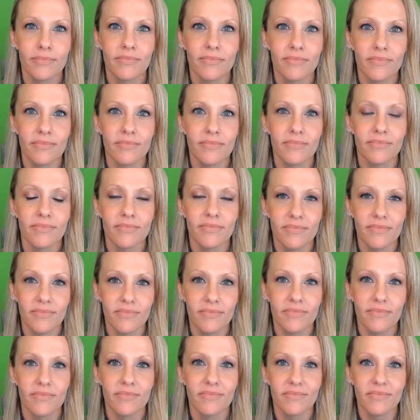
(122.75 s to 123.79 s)

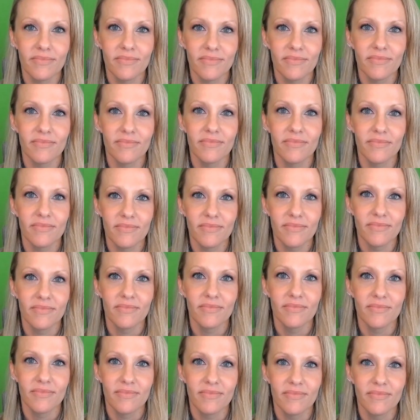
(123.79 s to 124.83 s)

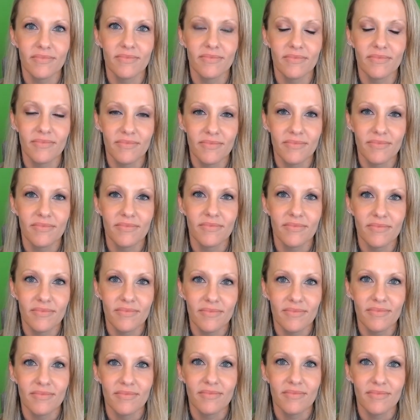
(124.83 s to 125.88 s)

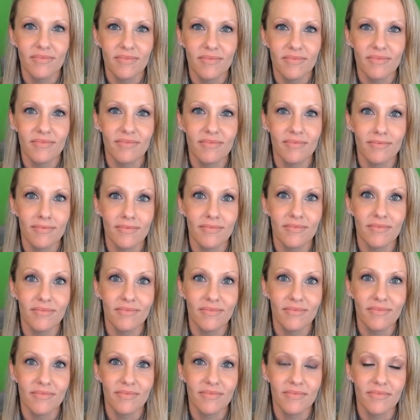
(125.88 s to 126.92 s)

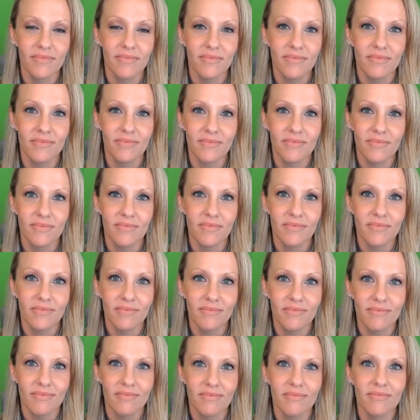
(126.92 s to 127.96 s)

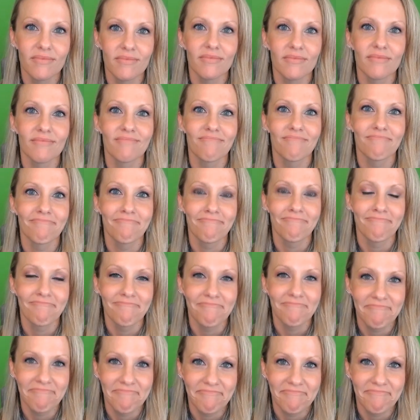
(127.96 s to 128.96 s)
[no speech]